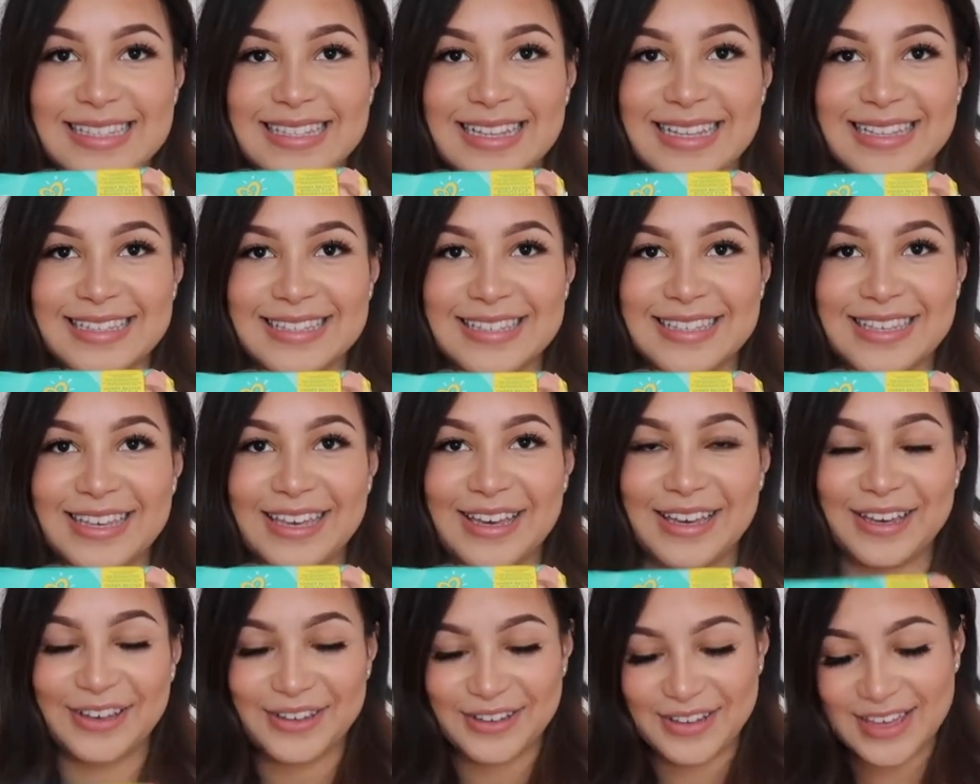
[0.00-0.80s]
That's
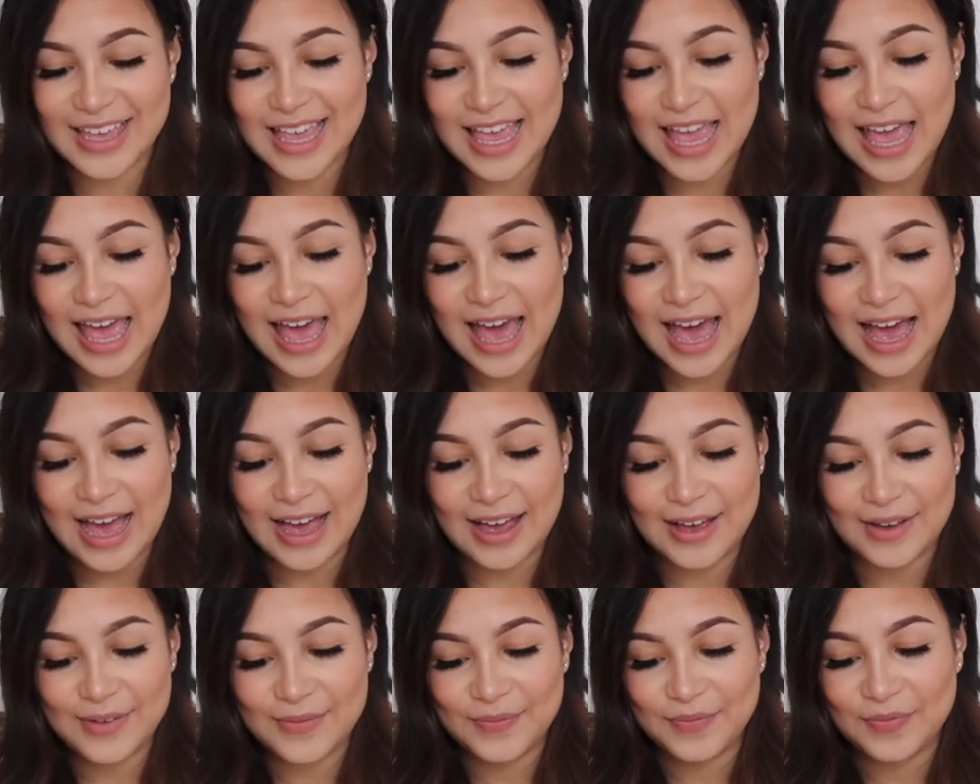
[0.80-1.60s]
cute.
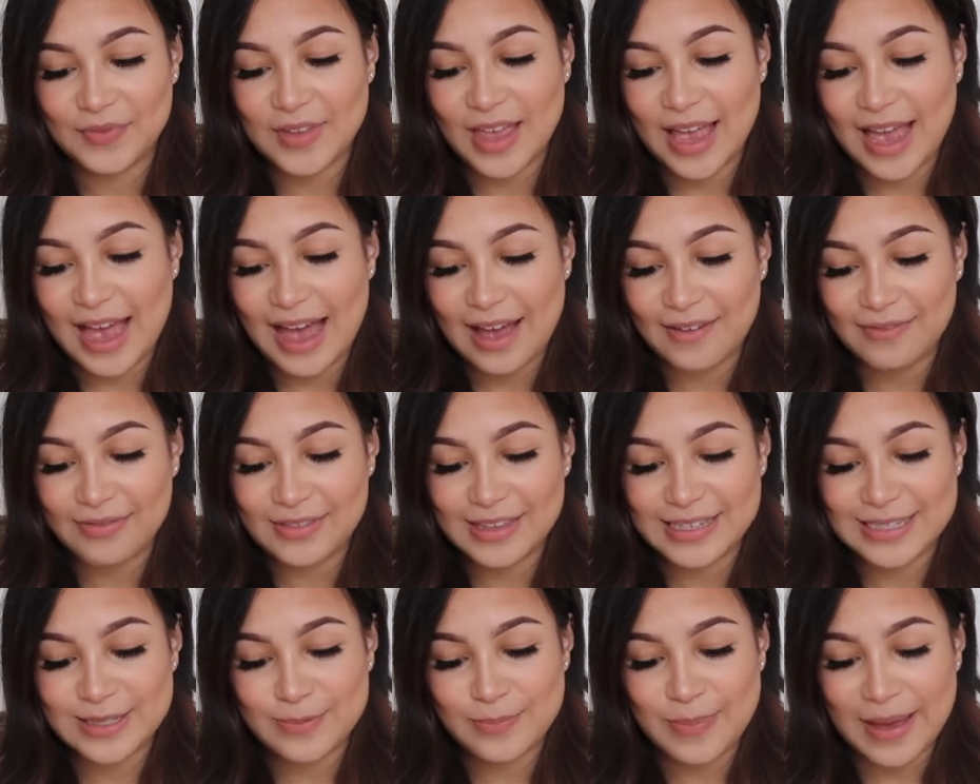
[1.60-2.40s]
I have
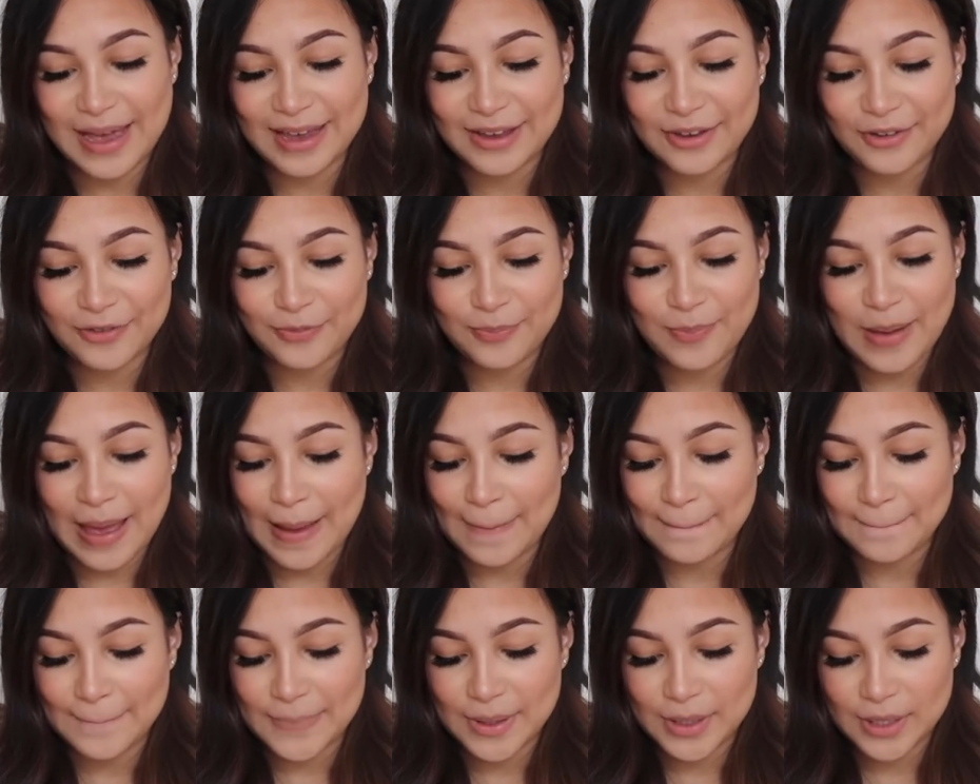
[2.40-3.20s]
this pack of
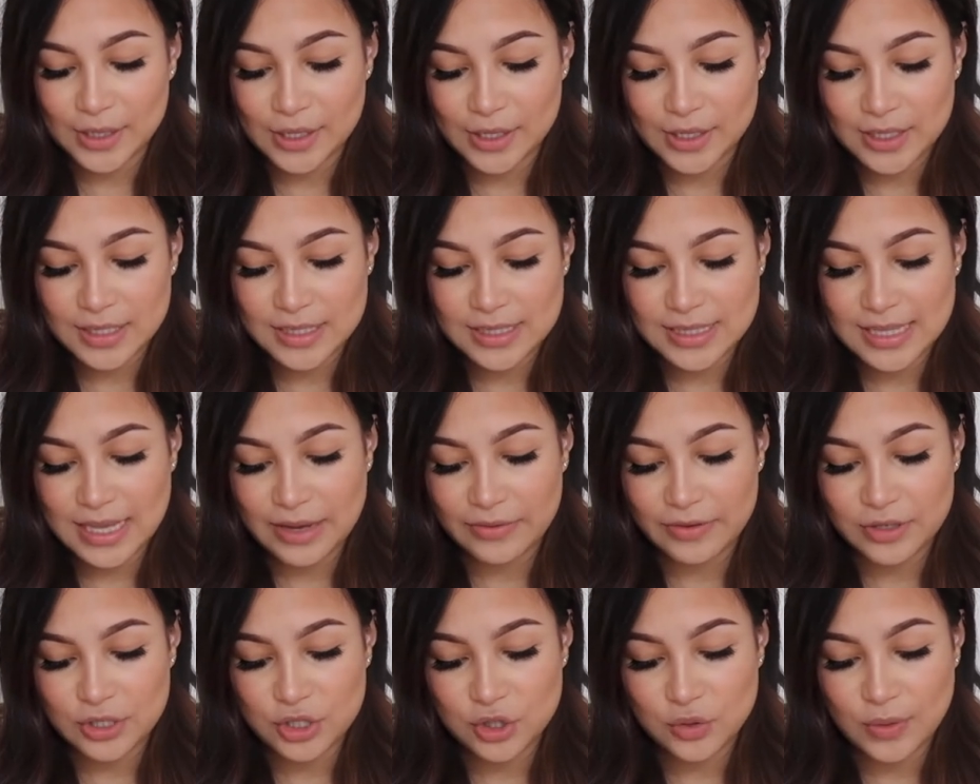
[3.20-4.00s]
Pampers.
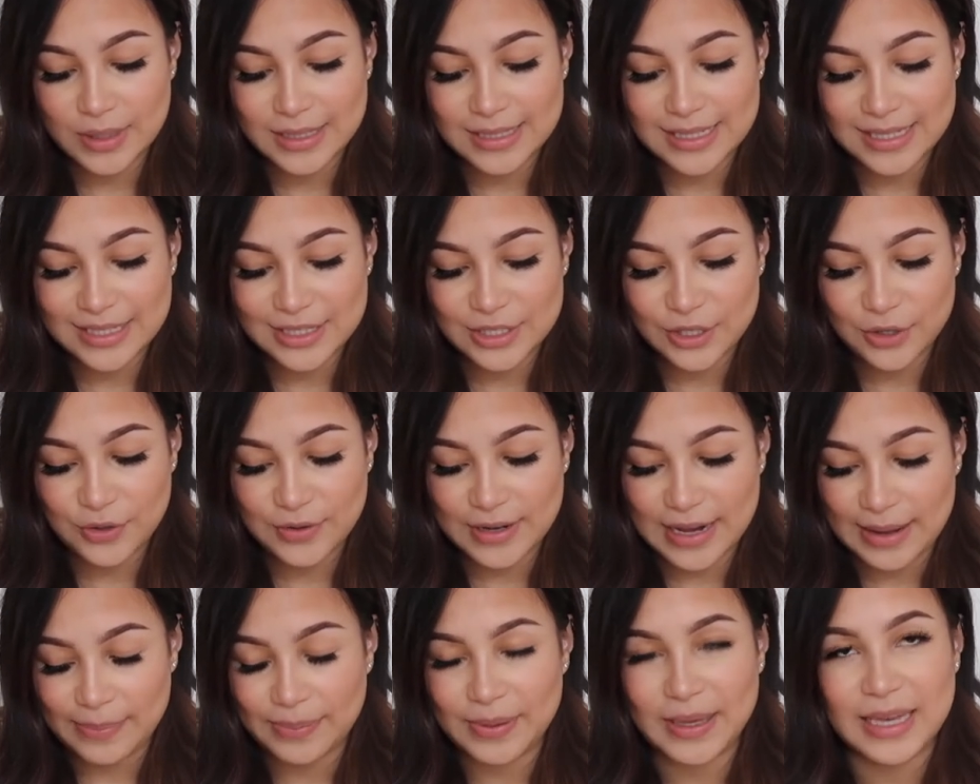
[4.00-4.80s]
There is 22
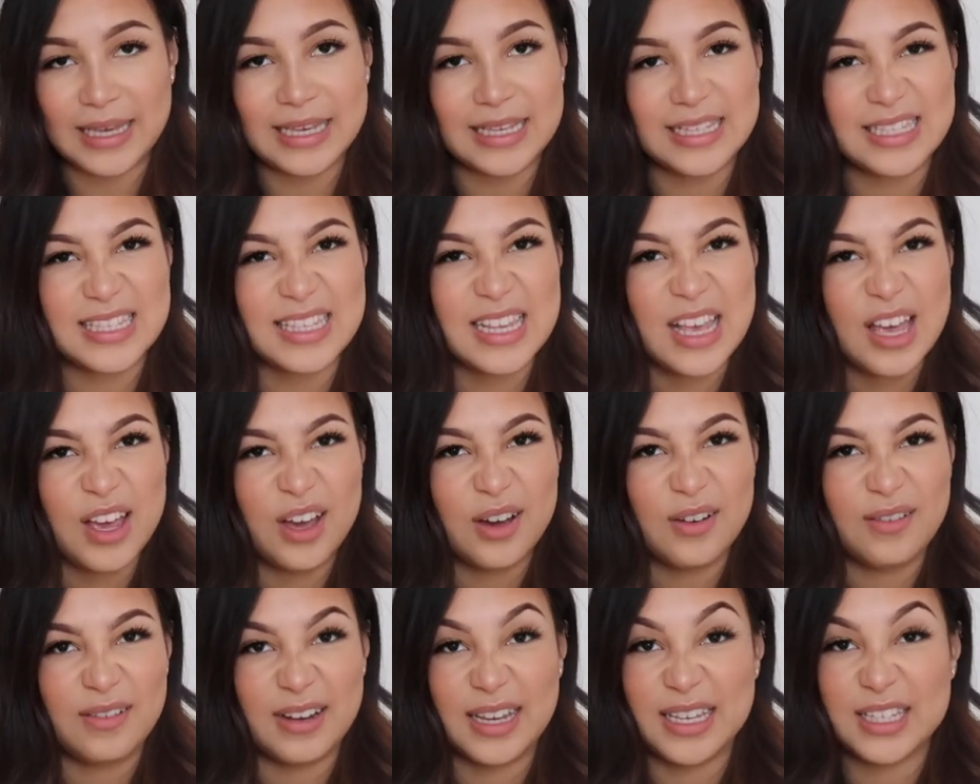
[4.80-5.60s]
nappies,
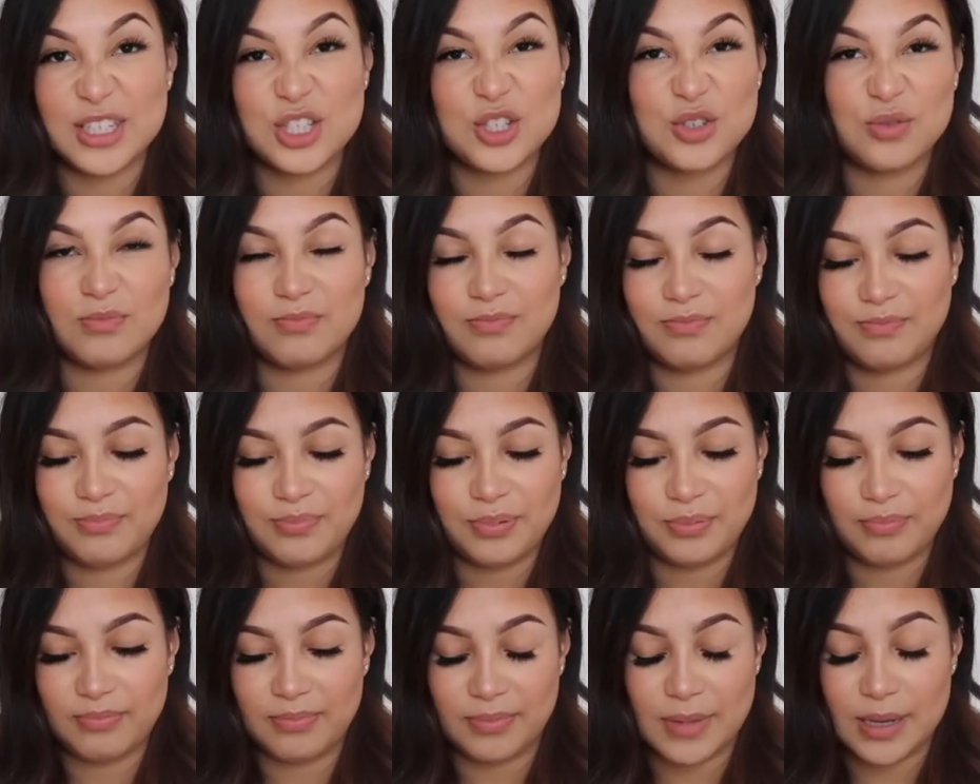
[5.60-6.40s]
which
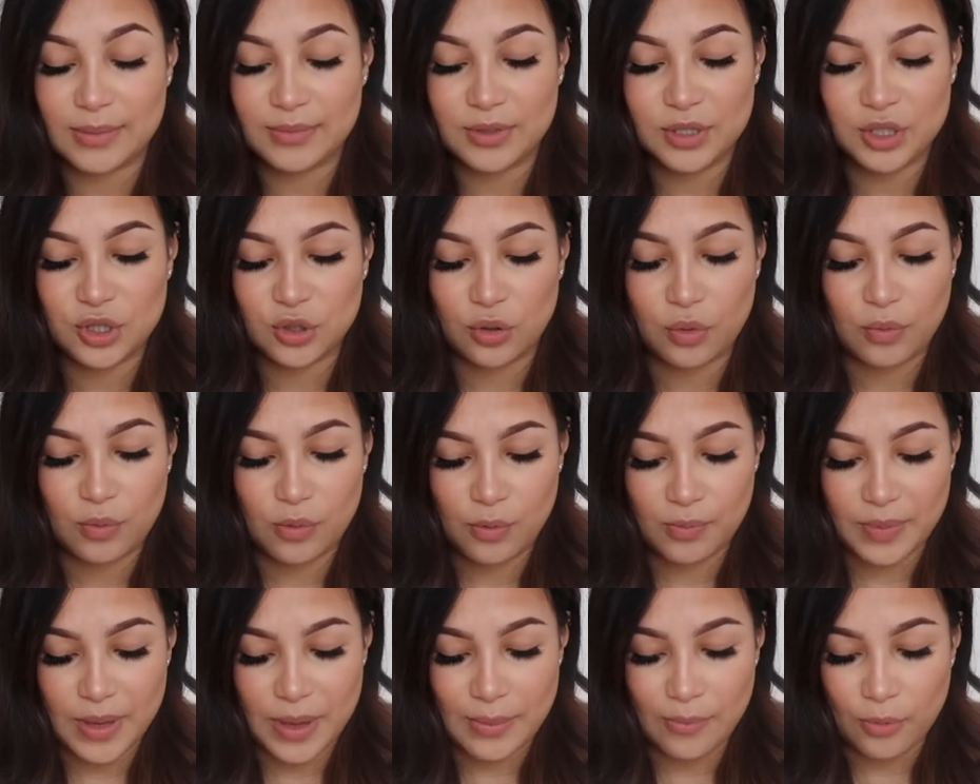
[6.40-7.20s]
I'm sure
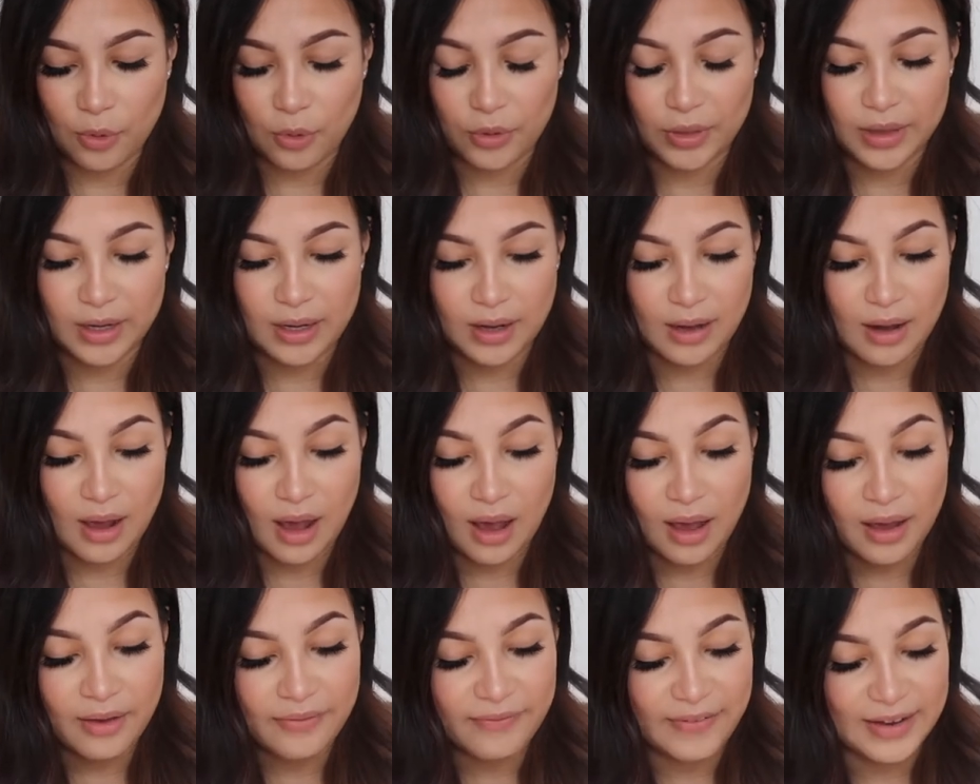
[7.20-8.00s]
will be more than
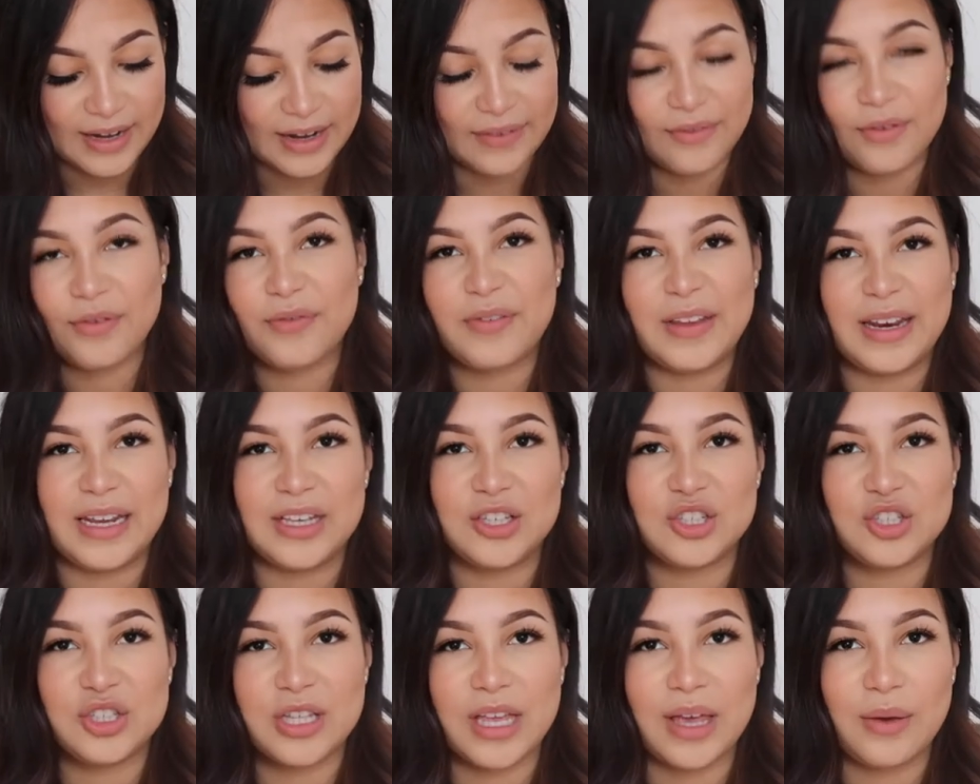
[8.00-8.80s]
enough. I never
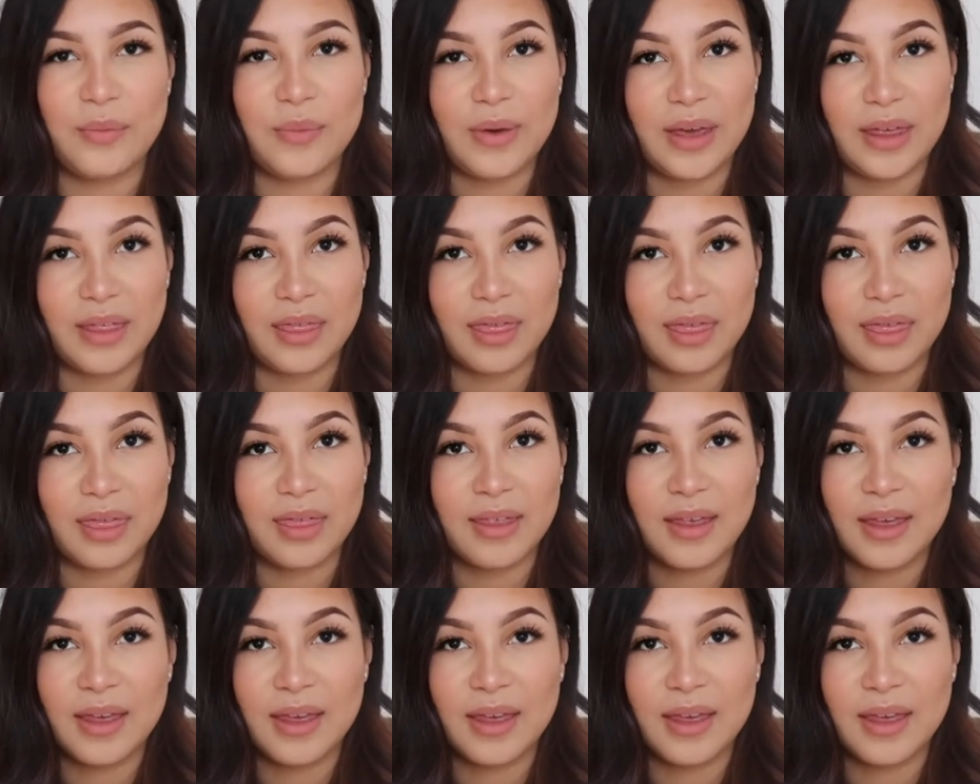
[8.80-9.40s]
finished it with